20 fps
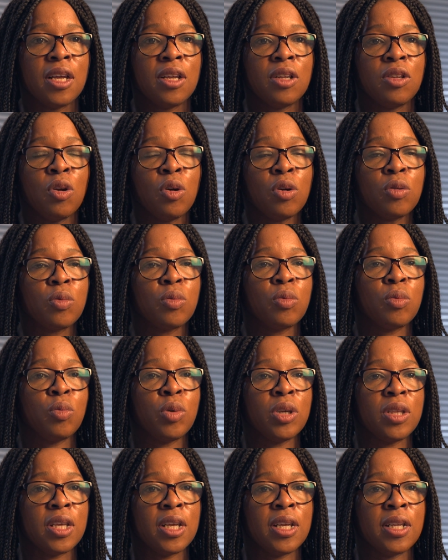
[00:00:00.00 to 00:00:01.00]

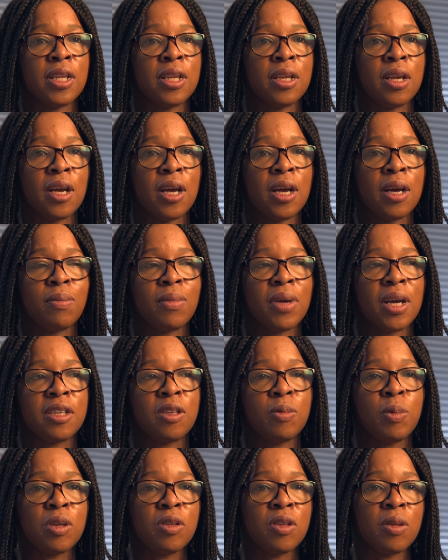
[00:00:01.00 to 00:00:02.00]
The
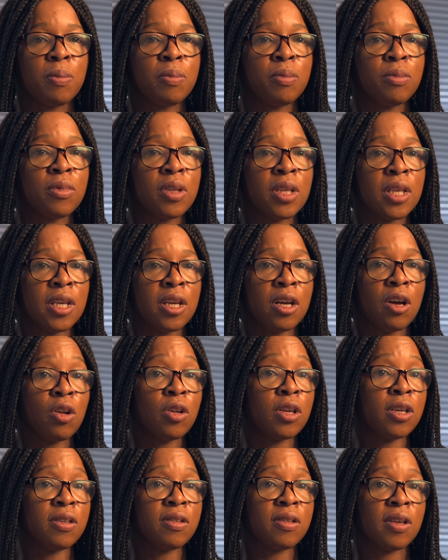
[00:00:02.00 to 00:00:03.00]

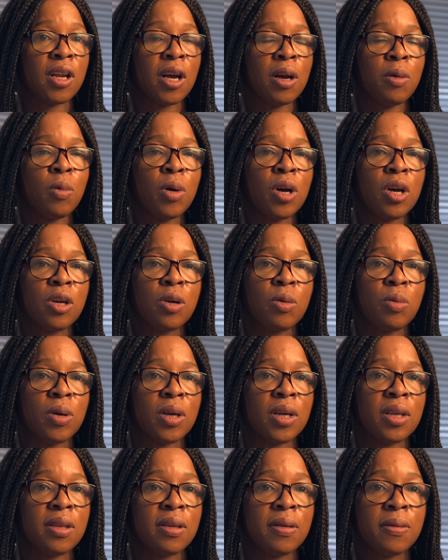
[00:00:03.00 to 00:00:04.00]
colleagues that I work
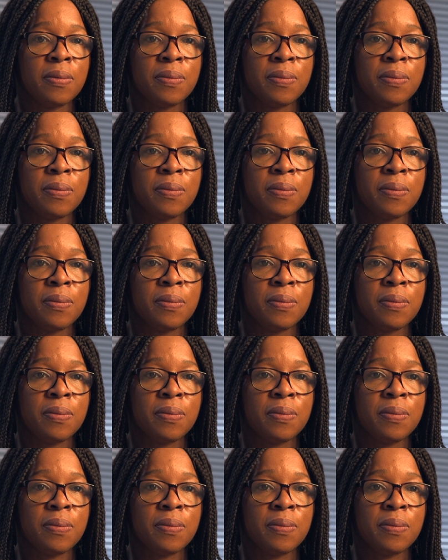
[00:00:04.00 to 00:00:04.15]
with,